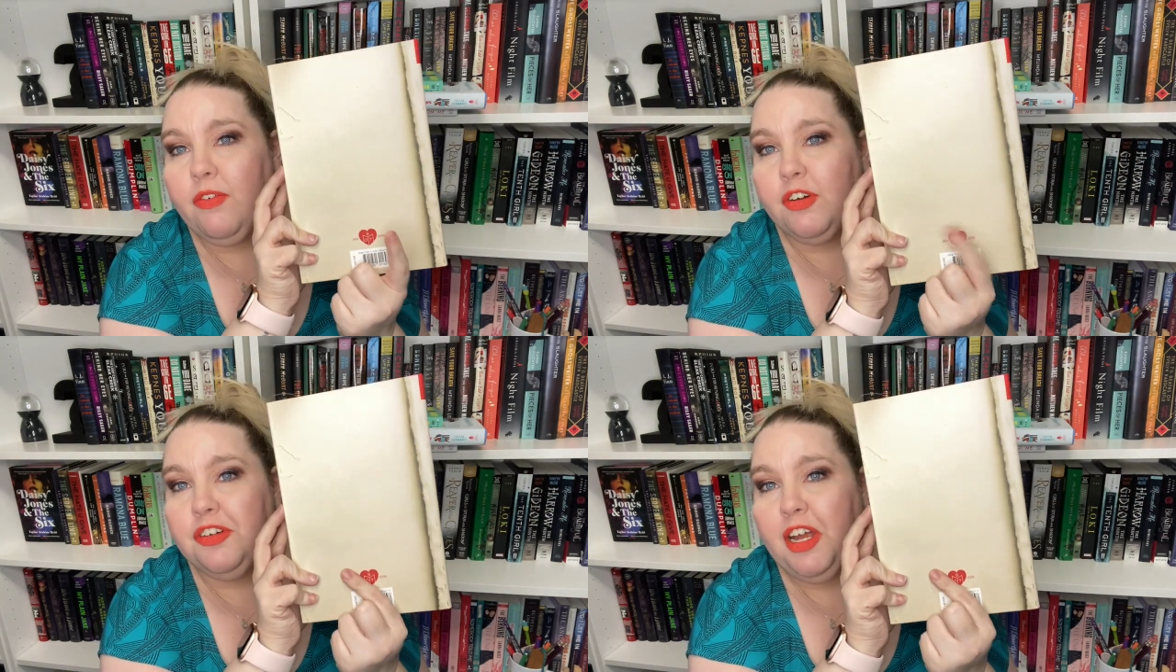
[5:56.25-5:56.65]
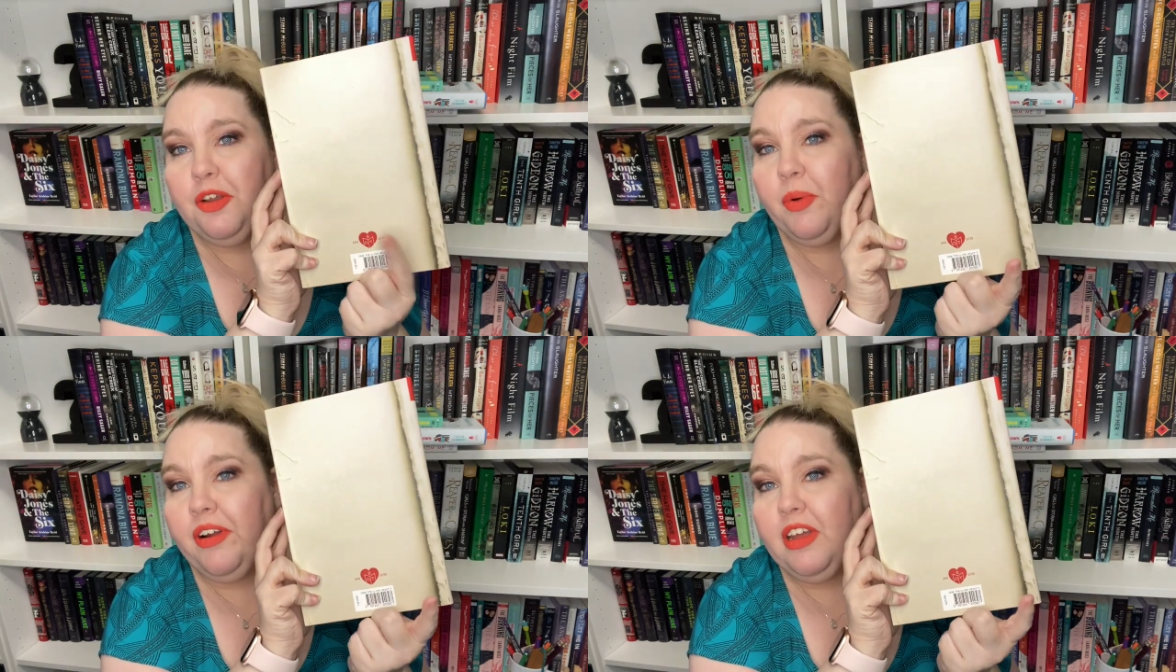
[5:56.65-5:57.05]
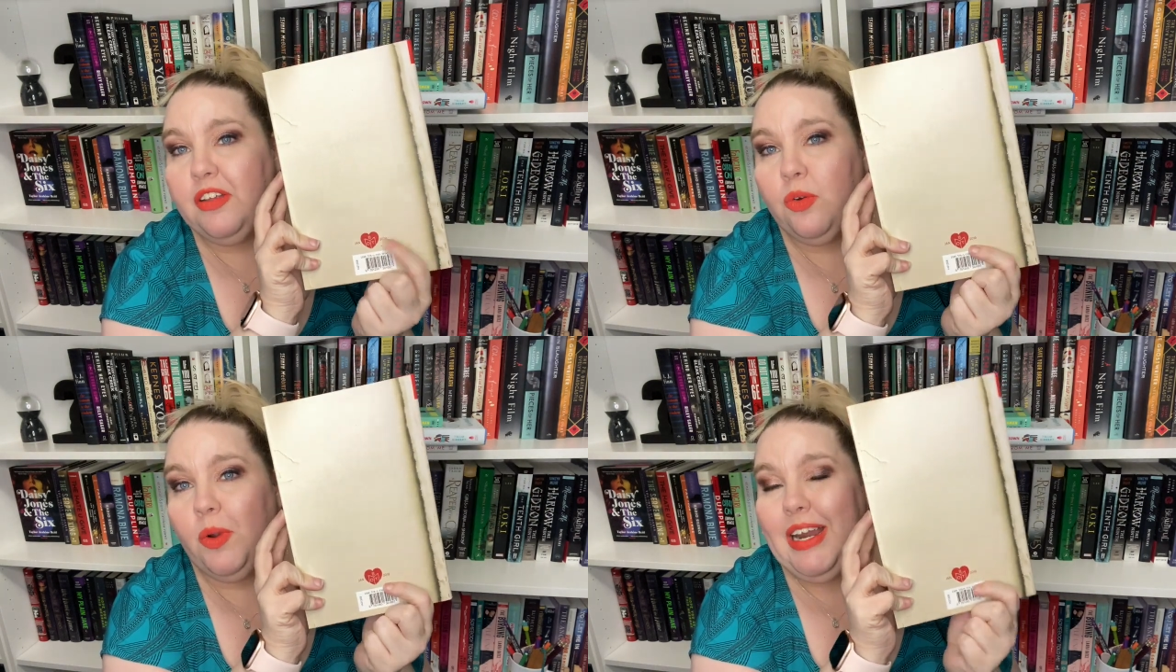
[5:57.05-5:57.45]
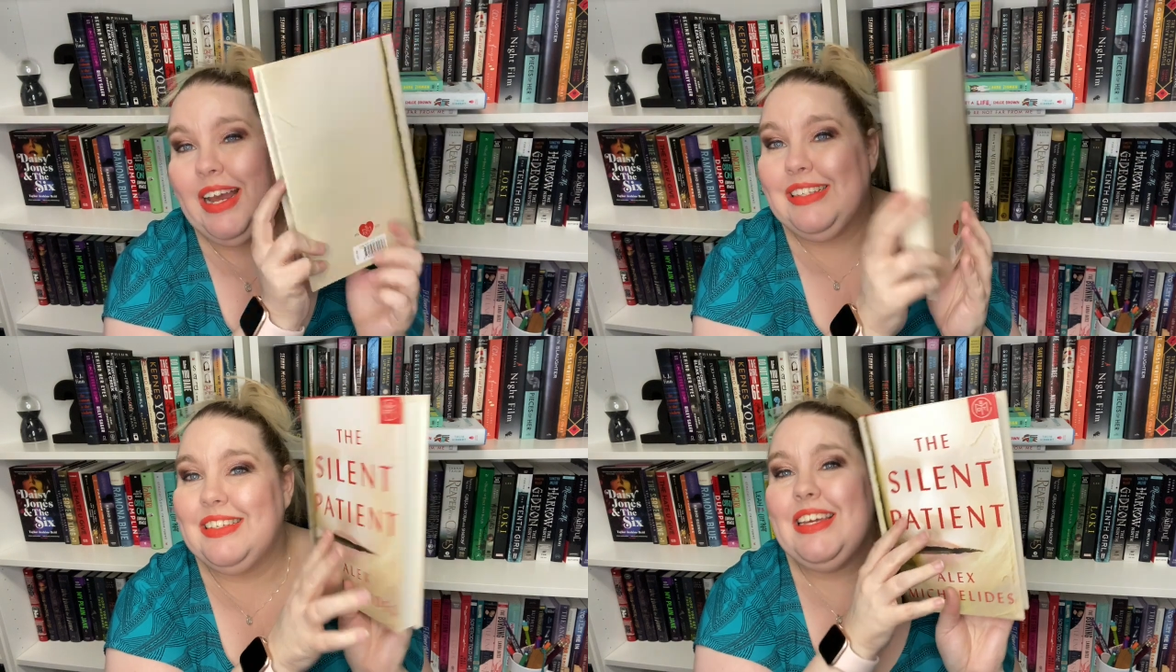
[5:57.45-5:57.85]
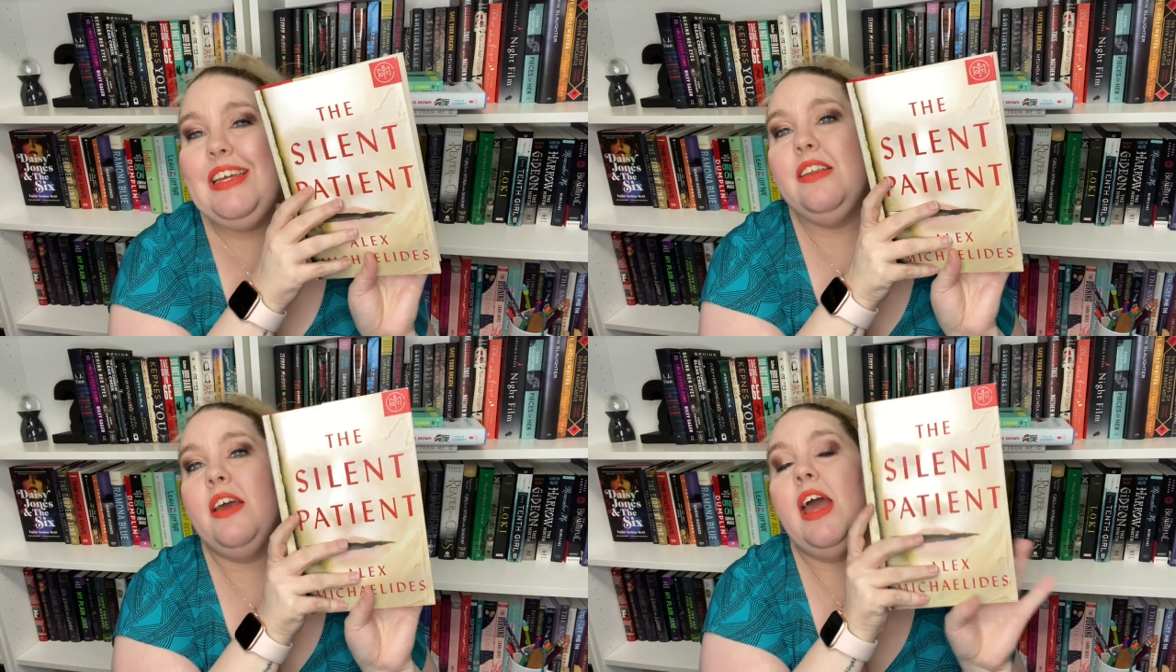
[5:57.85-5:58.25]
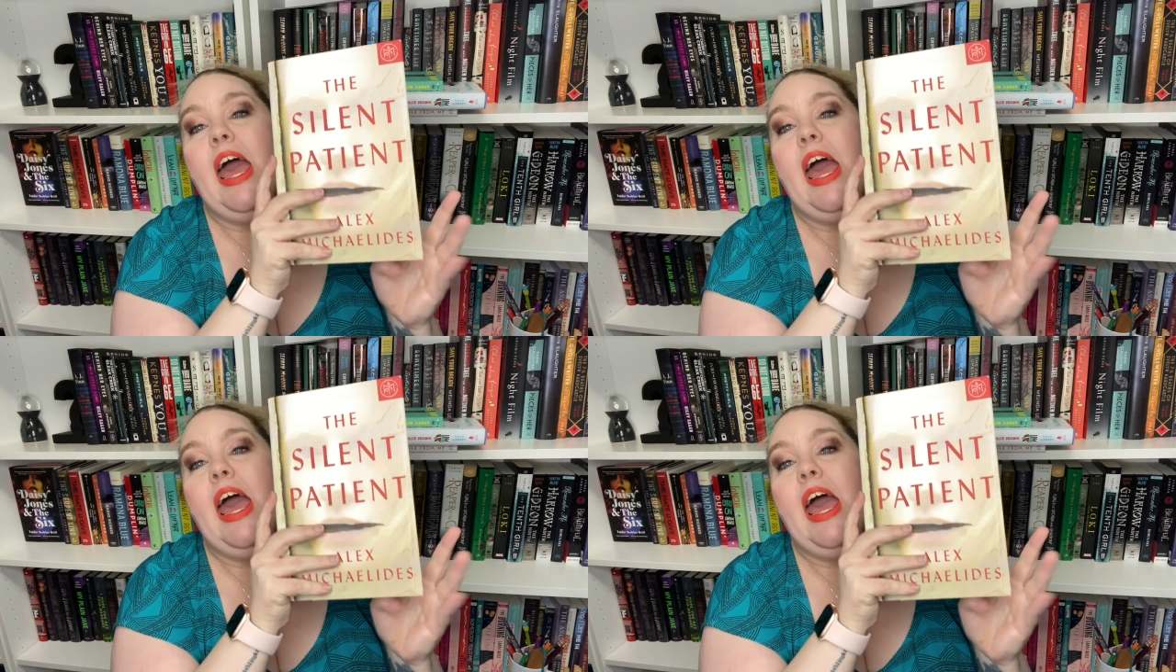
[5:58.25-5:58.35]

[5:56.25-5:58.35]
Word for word: for January 2019,